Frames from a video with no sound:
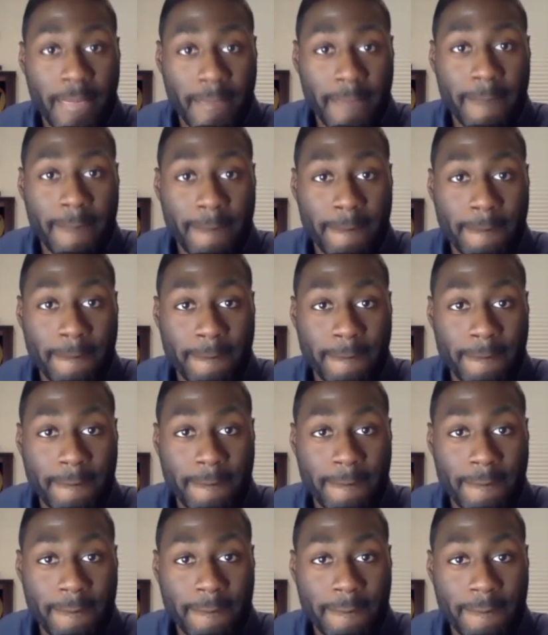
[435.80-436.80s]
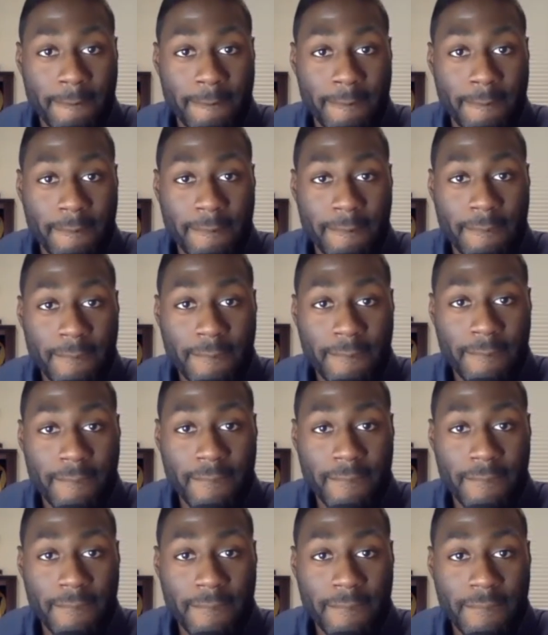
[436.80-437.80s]

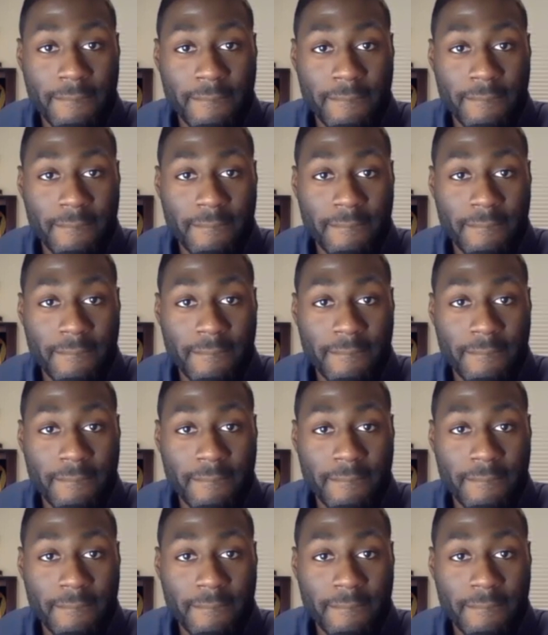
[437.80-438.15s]
(silent)